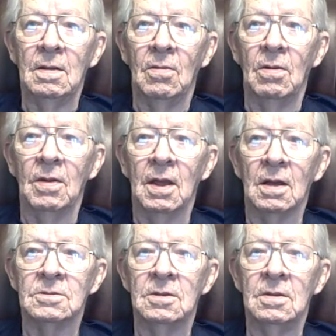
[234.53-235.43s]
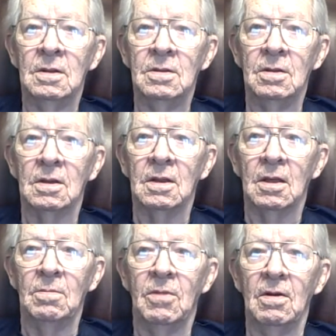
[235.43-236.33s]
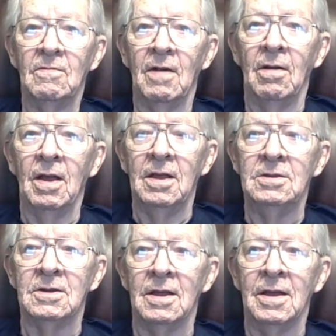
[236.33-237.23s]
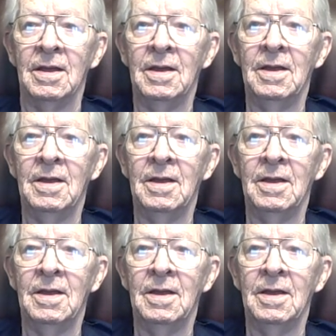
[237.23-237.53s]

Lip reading: Oh, yes. You could get burned very easily.